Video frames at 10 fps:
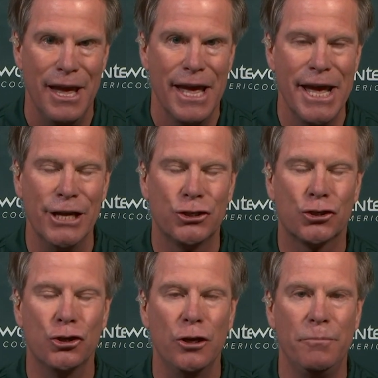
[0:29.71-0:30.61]
It
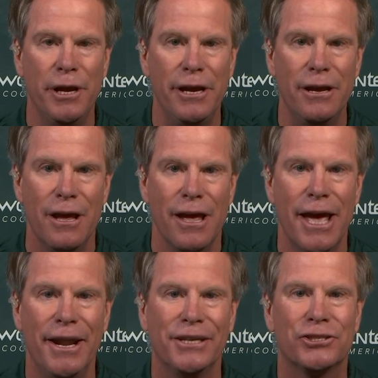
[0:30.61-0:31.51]
should be
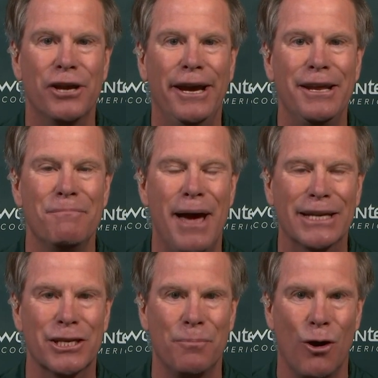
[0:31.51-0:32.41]
an exciting
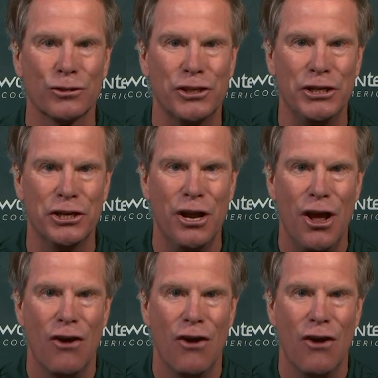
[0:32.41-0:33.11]
basketball season